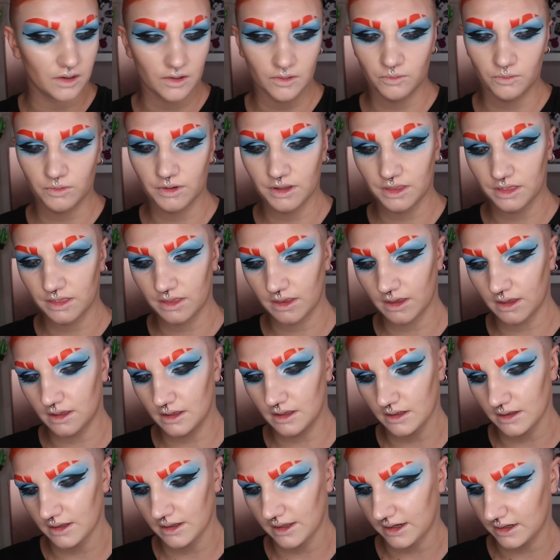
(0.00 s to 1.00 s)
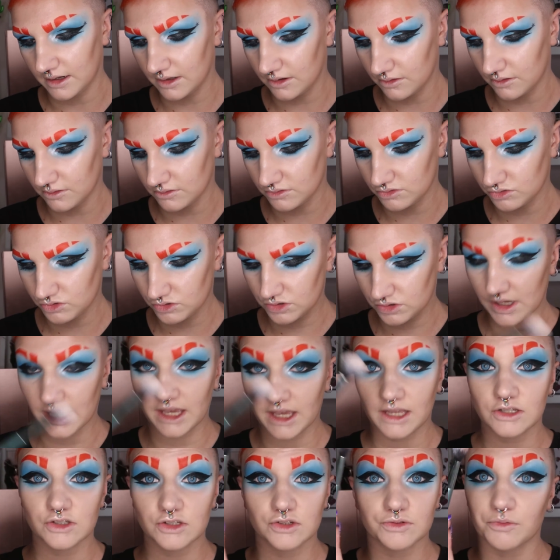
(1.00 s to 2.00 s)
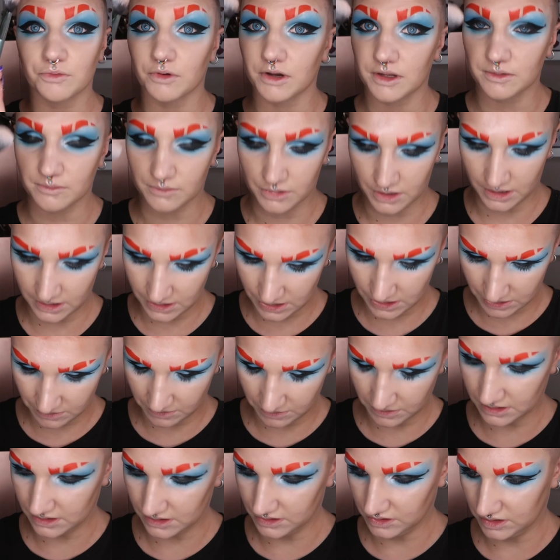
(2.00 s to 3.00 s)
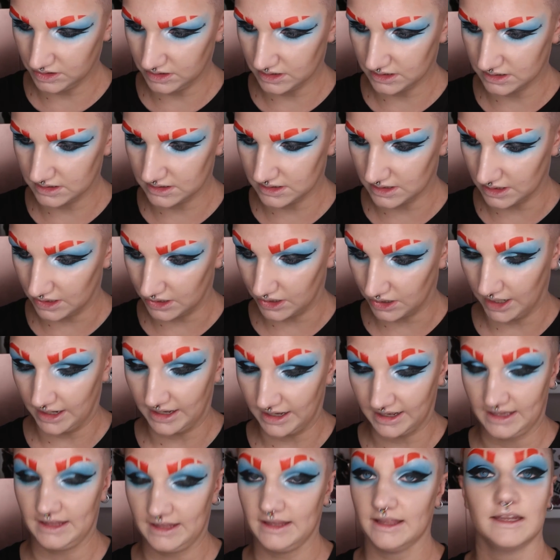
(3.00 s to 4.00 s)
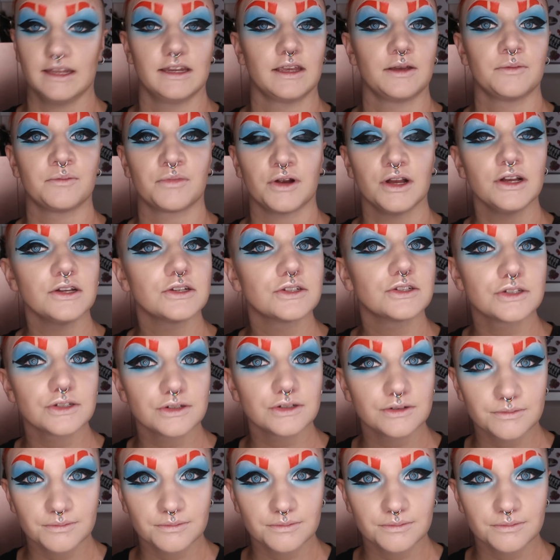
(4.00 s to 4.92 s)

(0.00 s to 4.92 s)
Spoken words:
With the Kaleidos H1 brush, which is their highlighting brush.